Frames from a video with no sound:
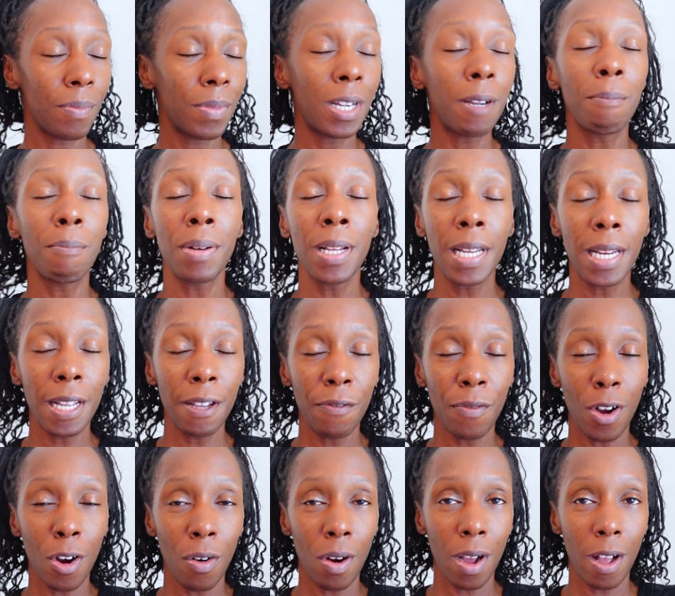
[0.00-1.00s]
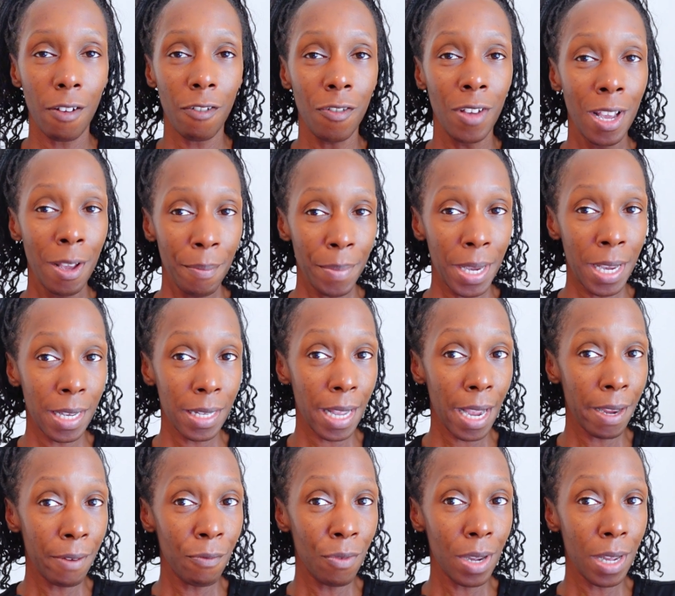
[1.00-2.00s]
completely far off? Because
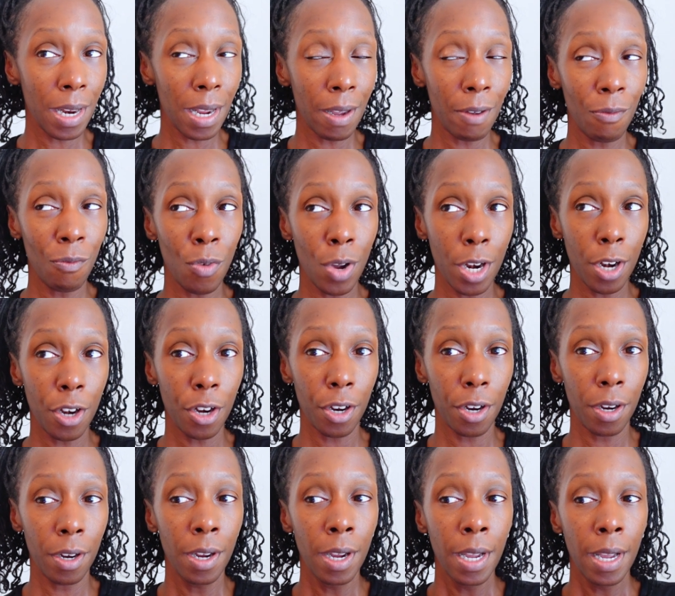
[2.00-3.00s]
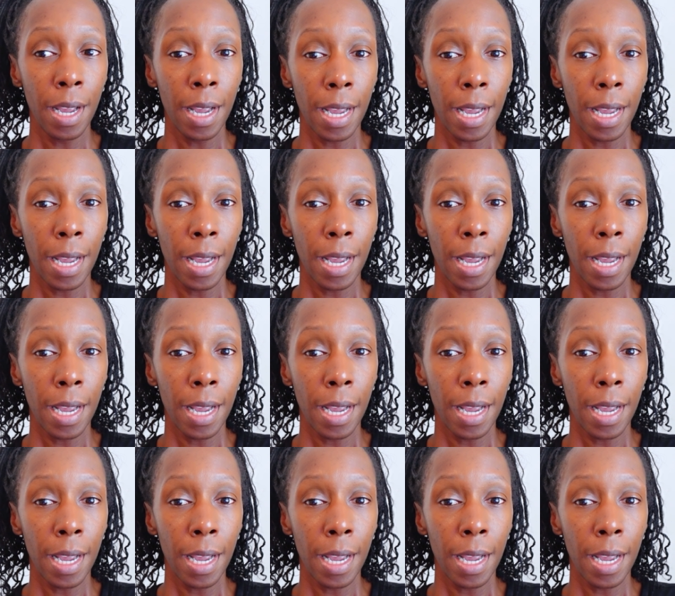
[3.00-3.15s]
I would wonder,